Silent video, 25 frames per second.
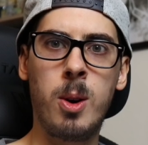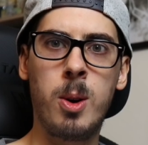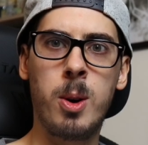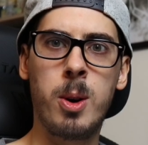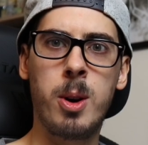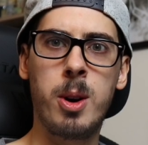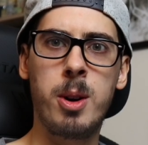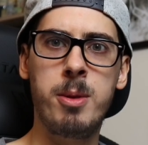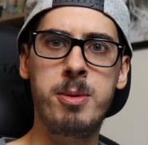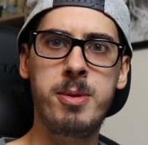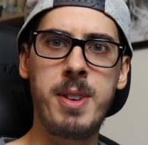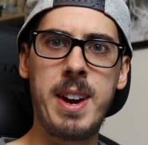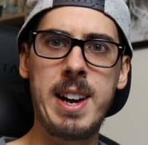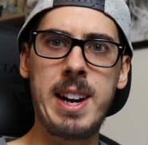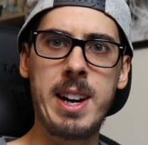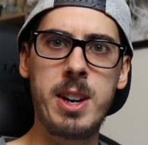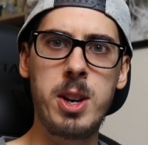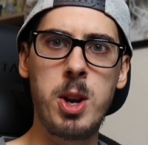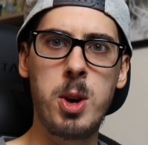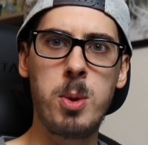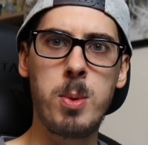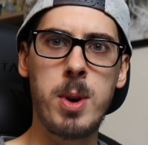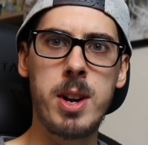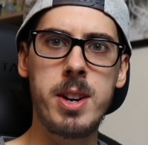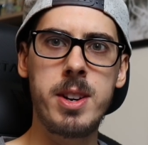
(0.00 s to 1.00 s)
Or a fairly
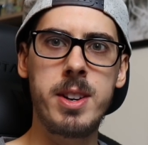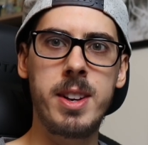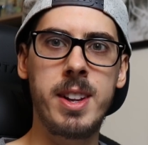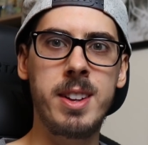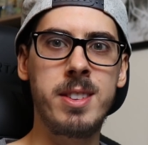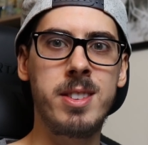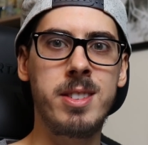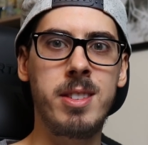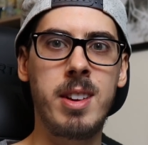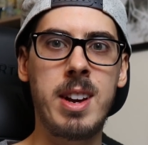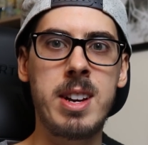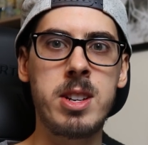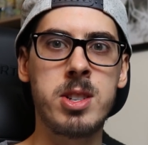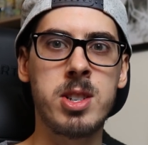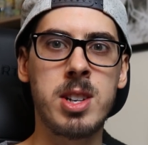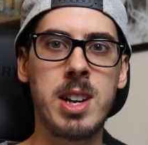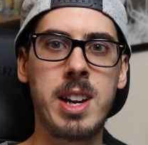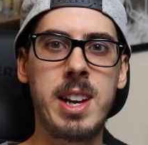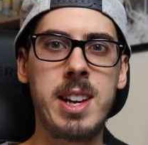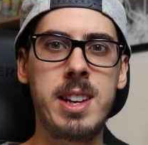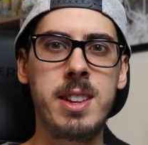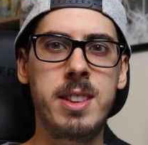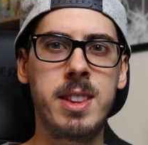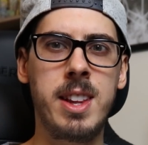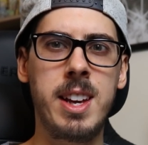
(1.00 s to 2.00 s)
new one, this is
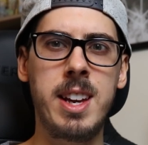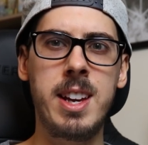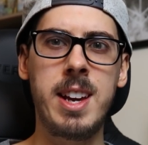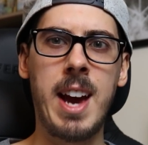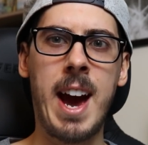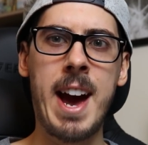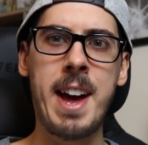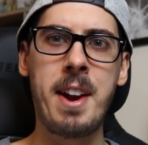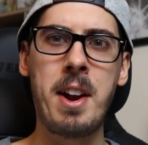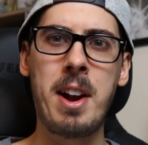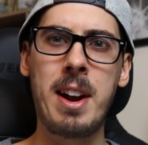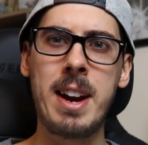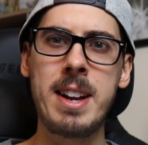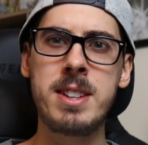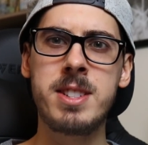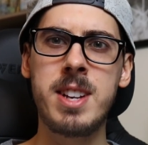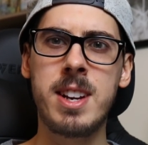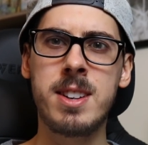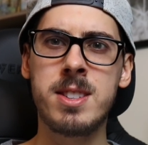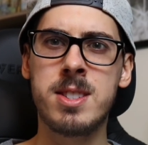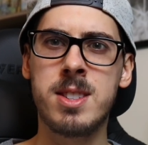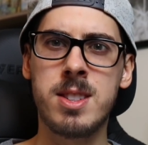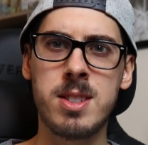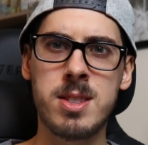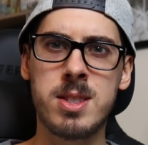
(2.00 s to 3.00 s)
actually the
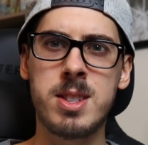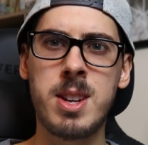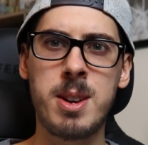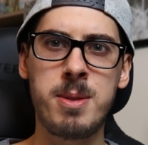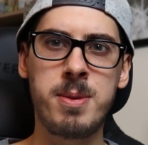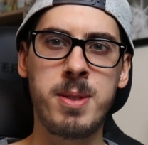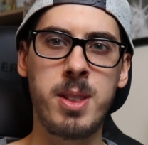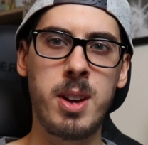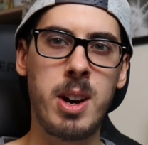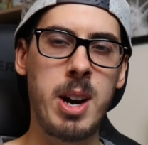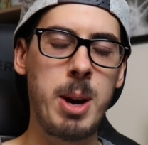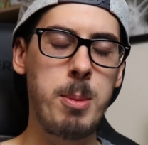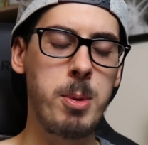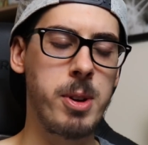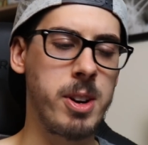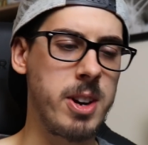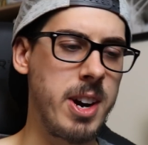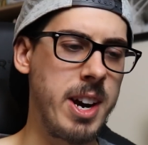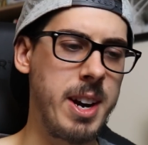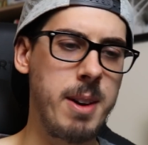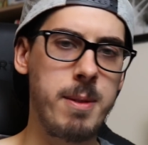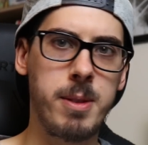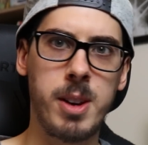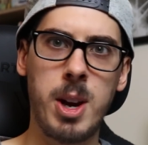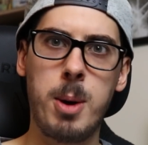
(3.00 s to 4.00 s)
analytics, the stuff that I would
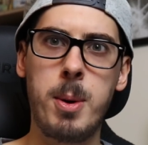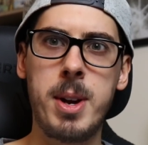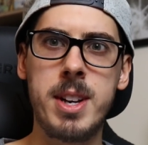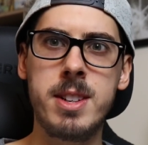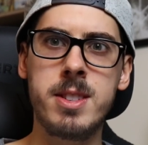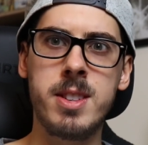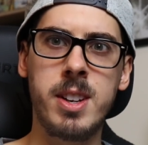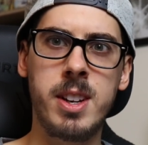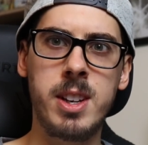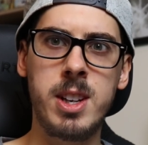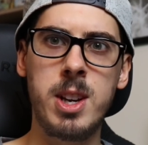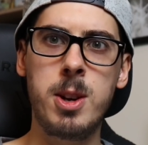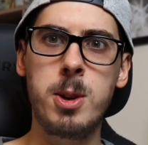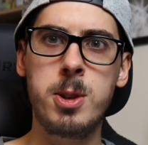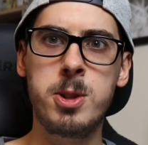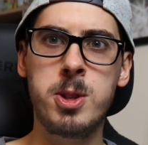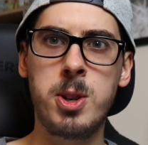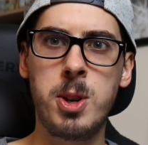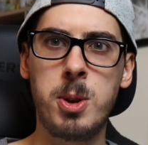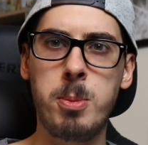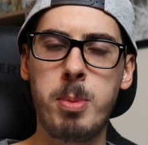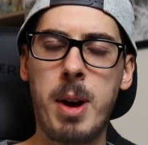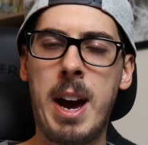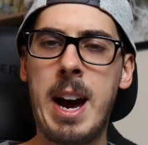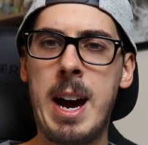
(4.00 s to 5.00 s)
kind of go into the
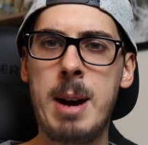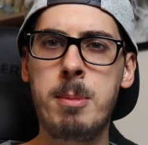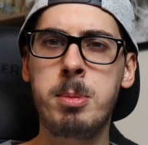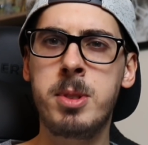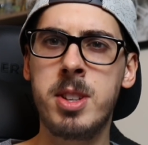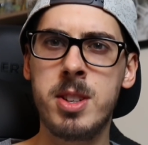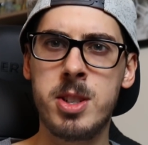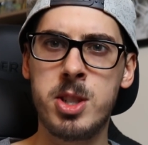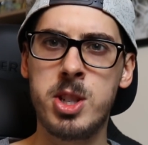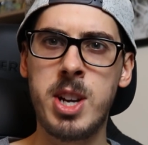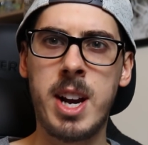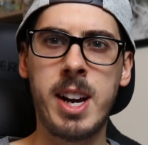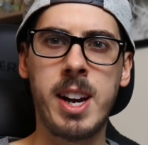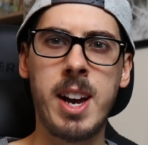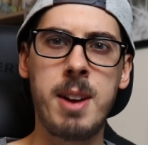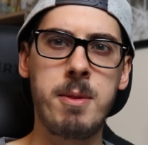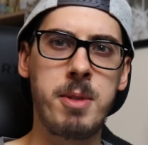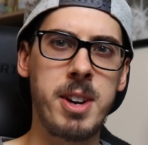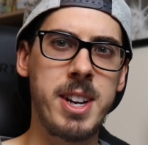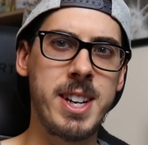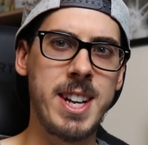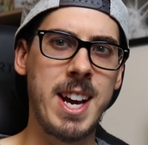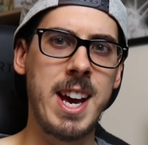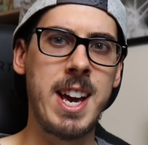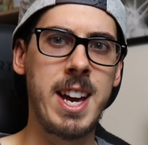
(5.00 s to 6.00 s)
YouTube app to check
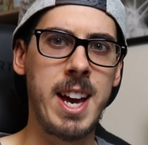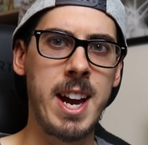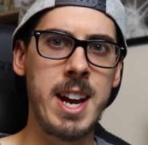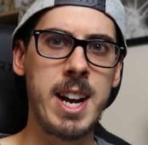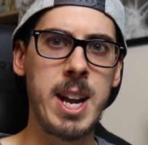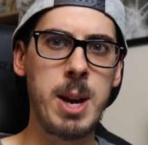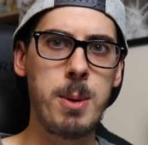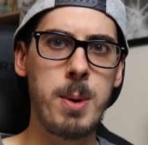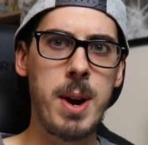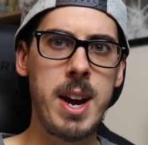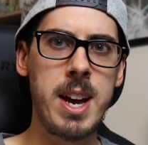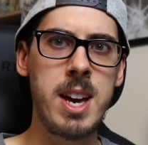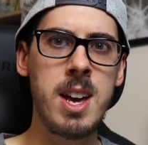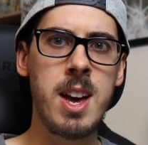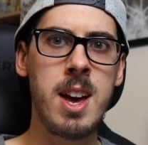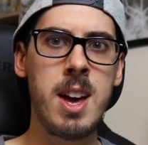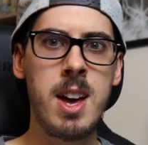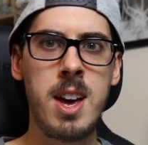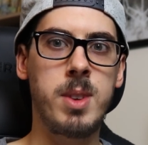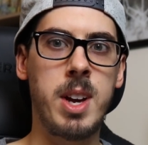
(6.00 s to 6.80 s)
every day anyway.